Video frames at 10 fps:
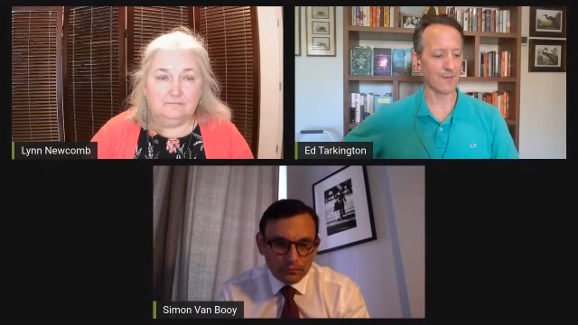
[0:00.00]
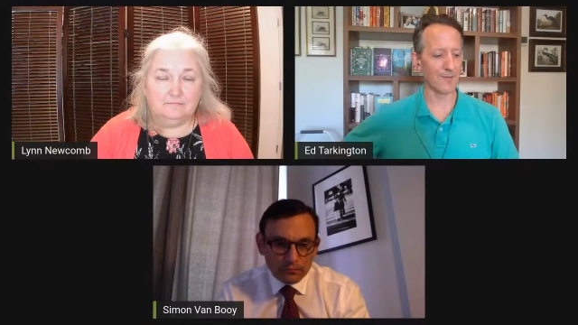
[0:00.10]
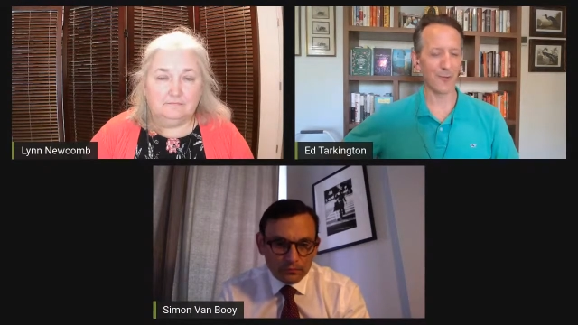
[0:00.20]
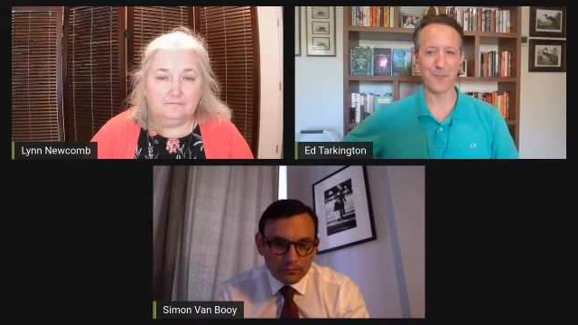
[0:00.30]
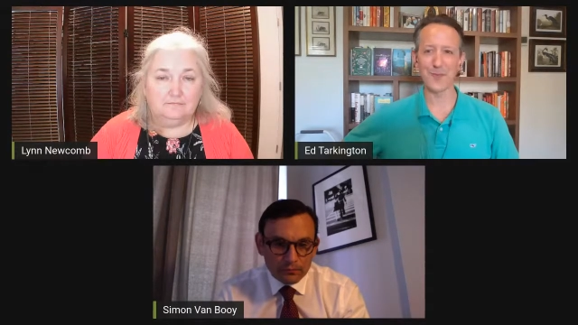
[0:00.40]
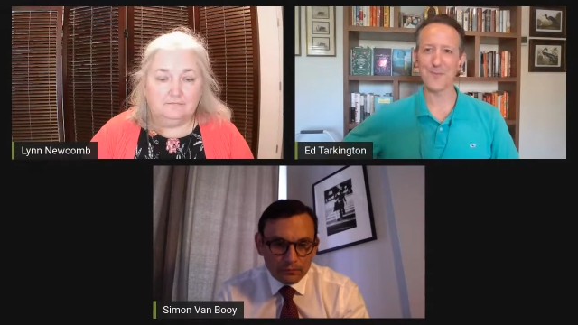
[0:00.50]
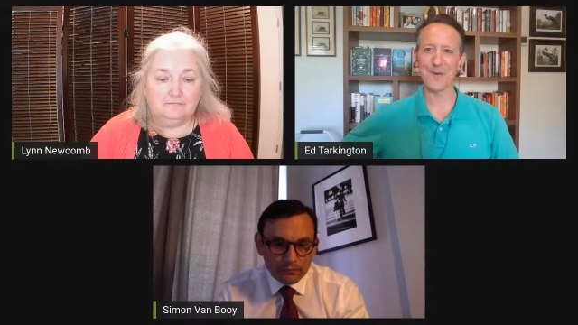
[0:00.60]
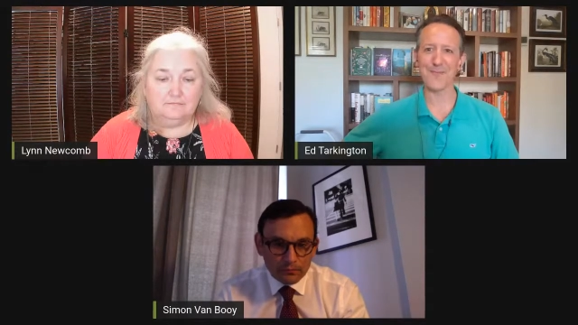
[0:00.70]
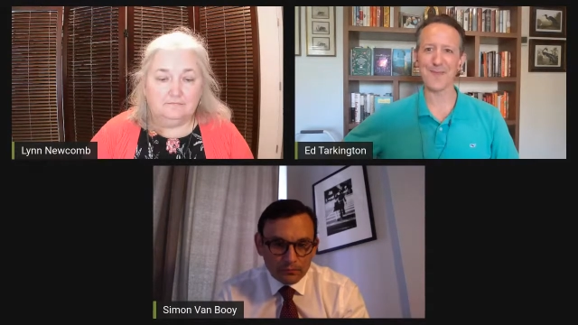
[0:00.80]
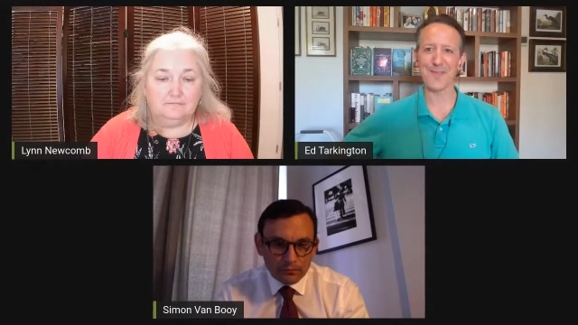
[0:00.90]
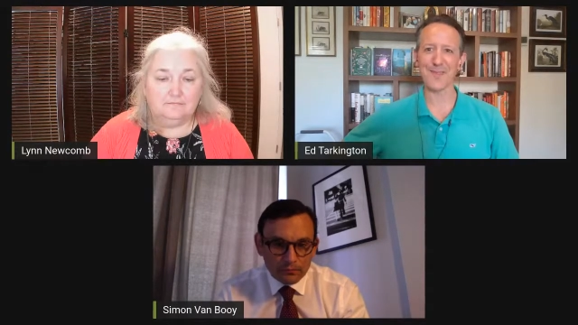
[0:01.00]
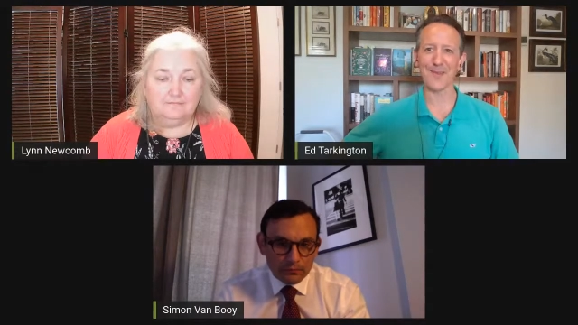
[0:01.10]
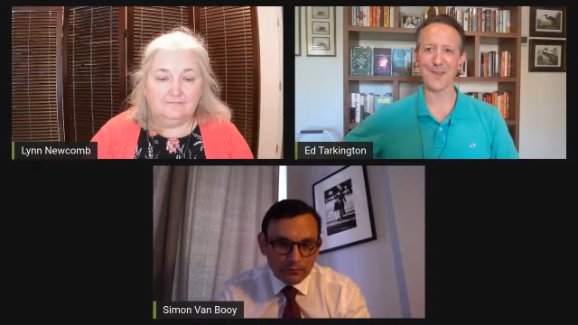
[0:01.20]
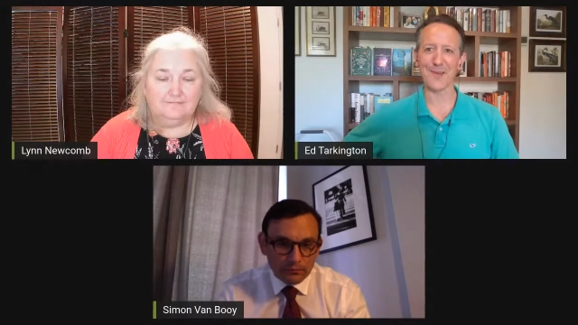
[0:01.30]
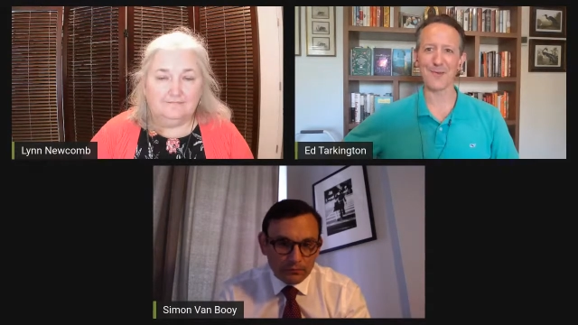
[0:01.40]
Speaker 1: told me to my face that
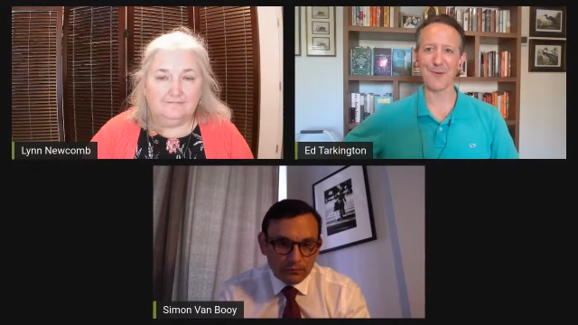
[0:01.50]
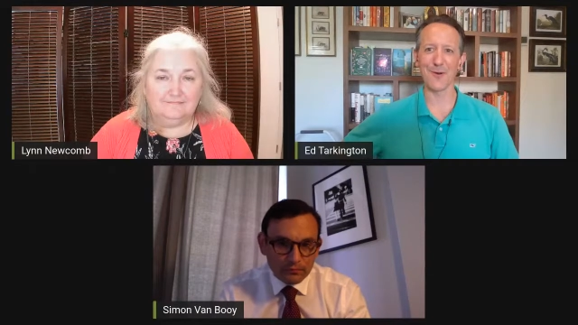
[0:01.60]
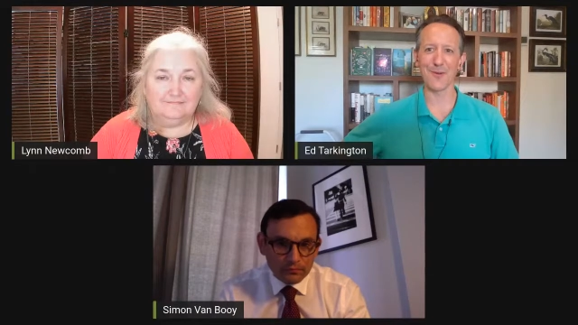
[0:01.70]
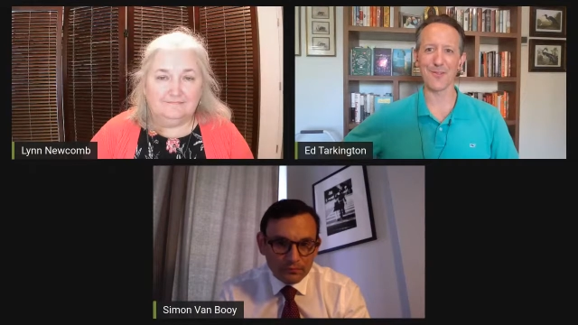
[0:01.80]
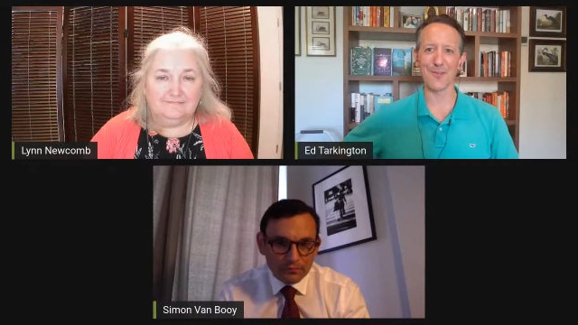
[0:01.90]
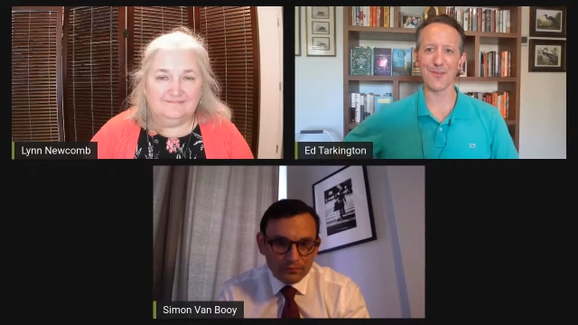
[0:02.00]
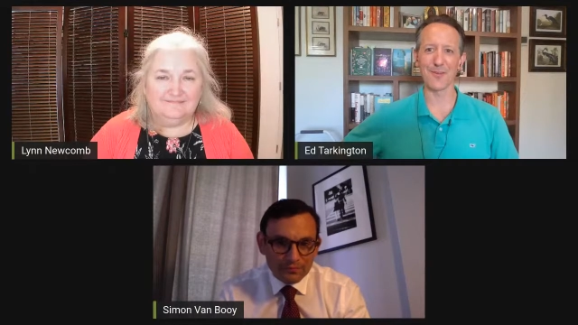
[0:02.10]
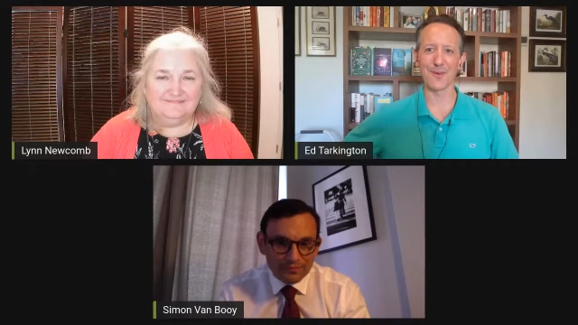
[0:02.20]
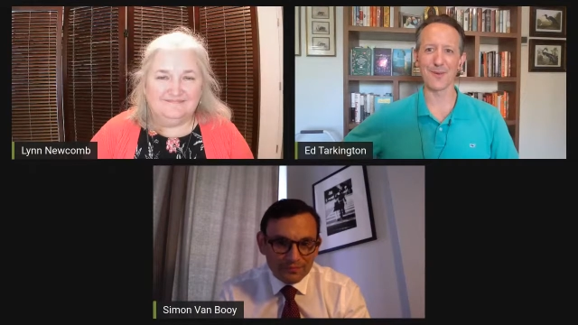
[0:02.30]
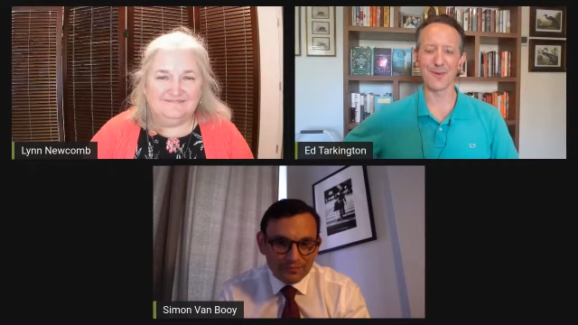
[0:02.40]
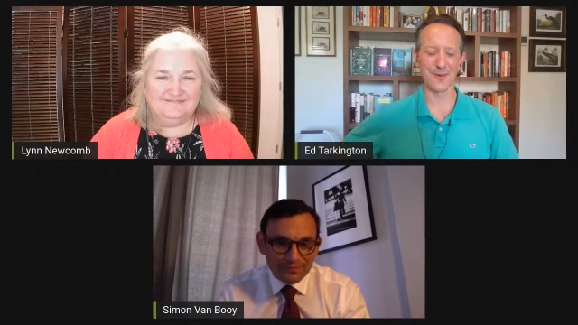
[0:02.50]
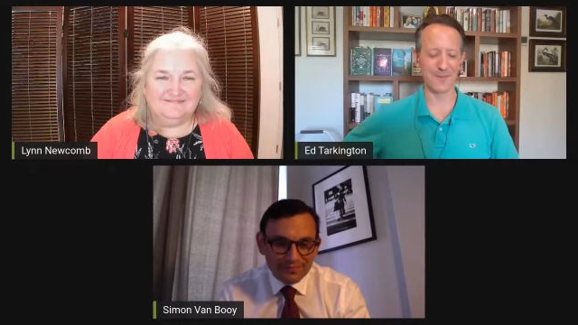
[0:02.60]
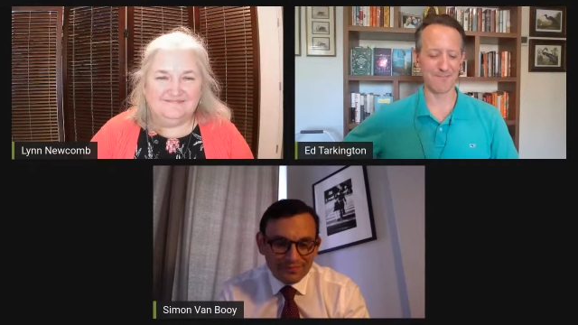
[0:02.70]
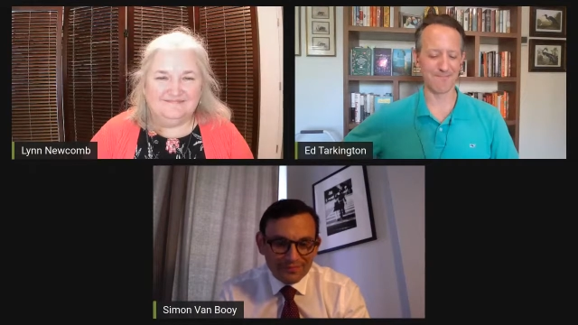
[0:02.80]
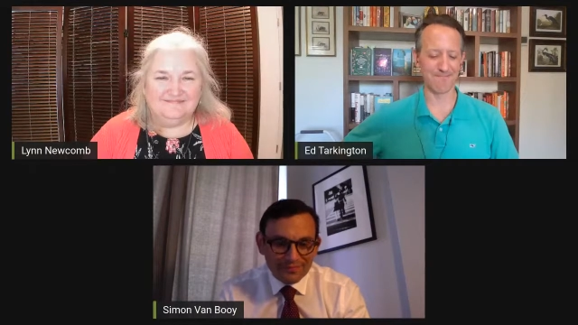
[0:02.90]
I got it wrong. So uh,
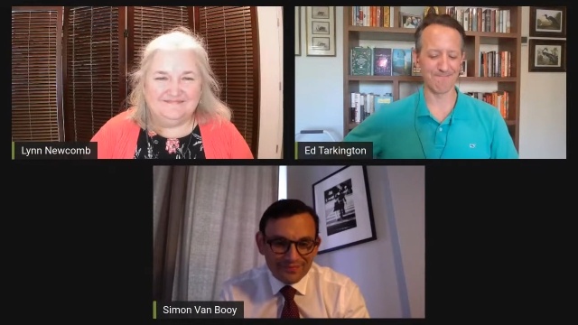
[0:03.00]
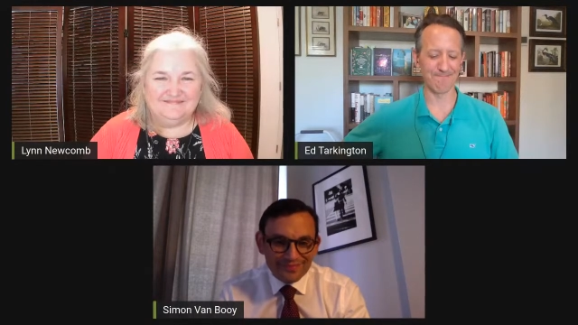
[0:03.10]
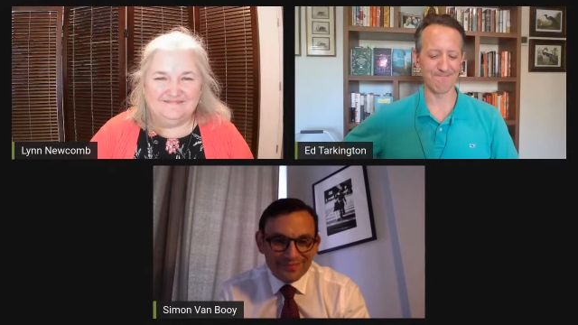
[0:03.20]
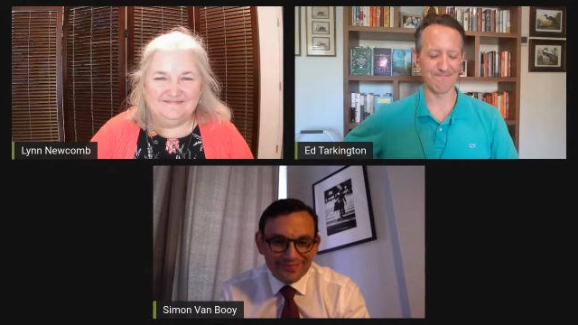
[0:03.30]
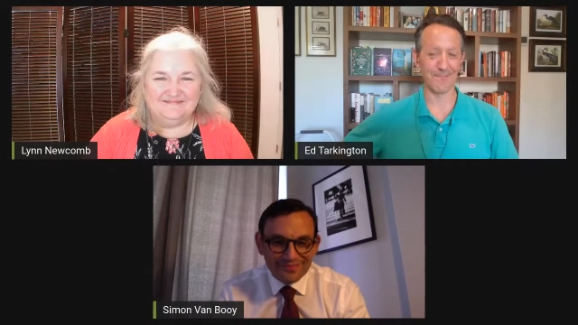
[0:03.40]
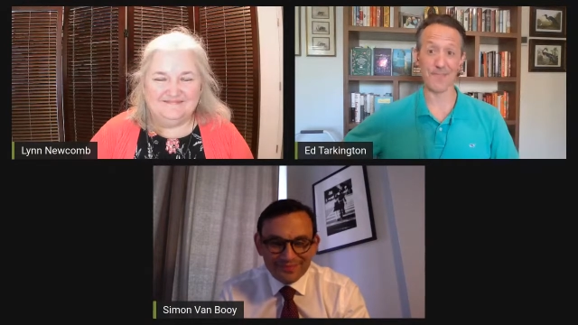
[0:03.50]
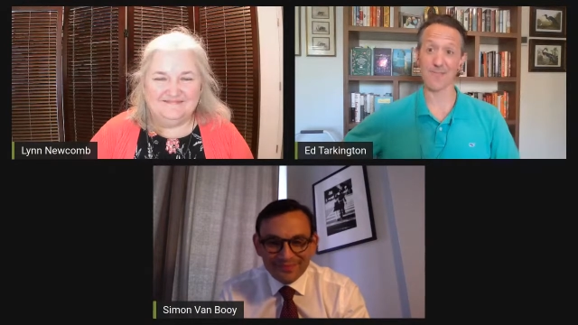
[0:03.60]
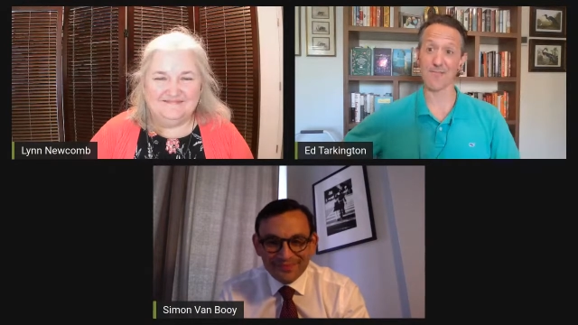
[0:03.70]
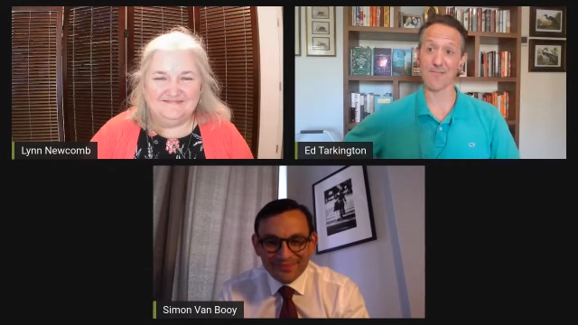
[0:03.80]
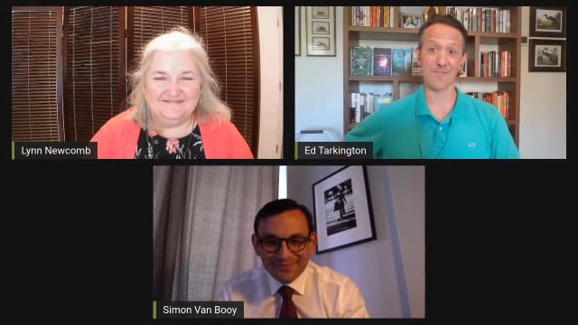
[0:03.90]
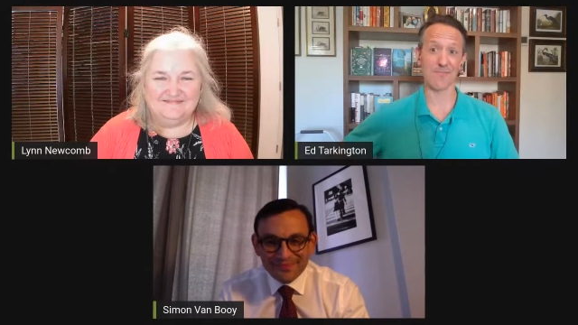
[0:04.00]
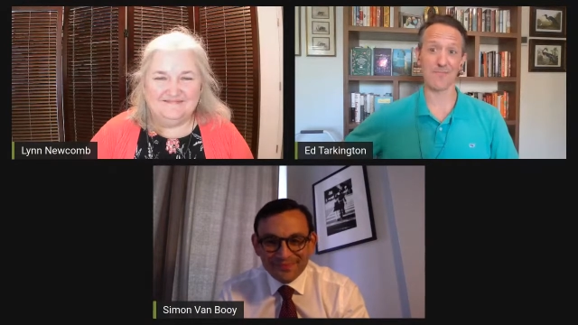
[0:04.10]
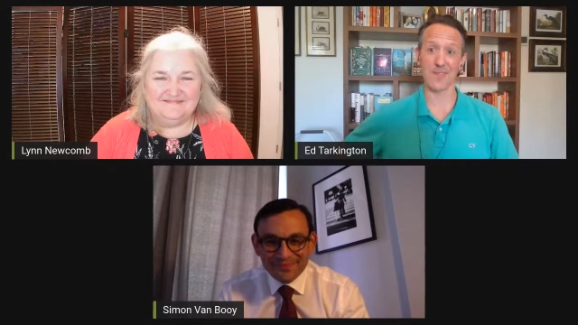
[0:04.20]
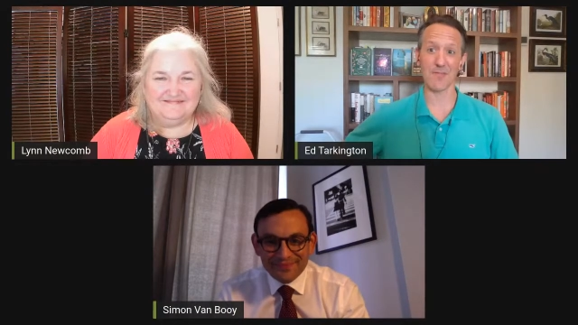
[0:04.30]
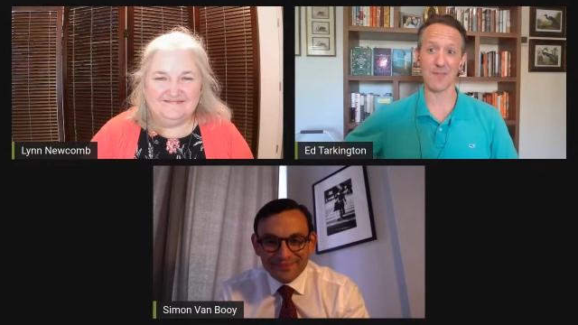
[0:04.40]
that's
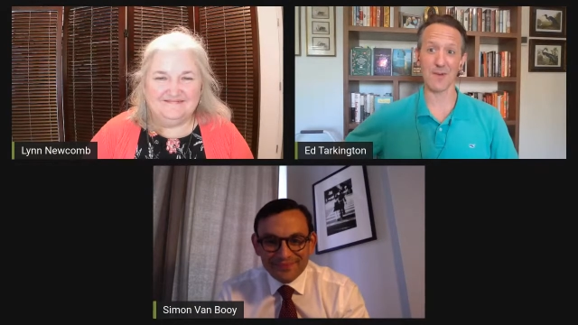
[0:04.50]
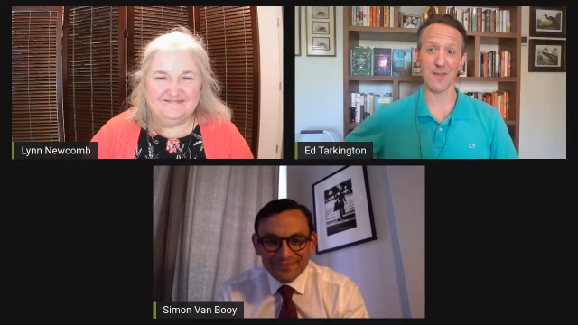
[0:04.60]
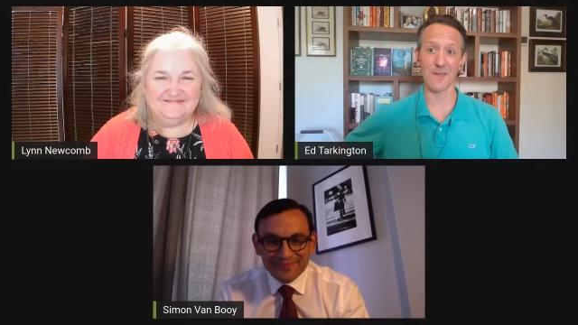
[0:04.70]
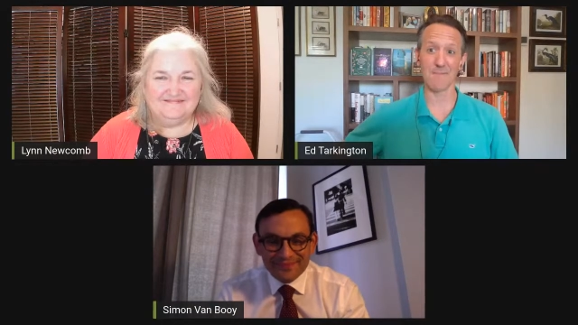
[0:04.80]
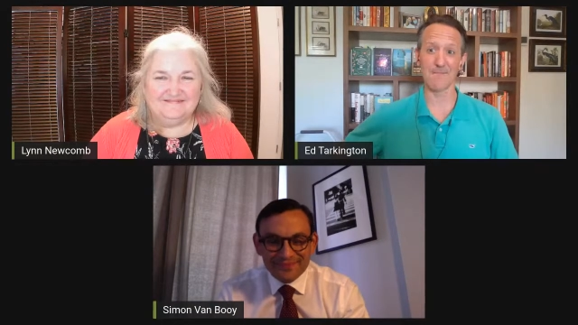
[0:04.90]
that's where I am.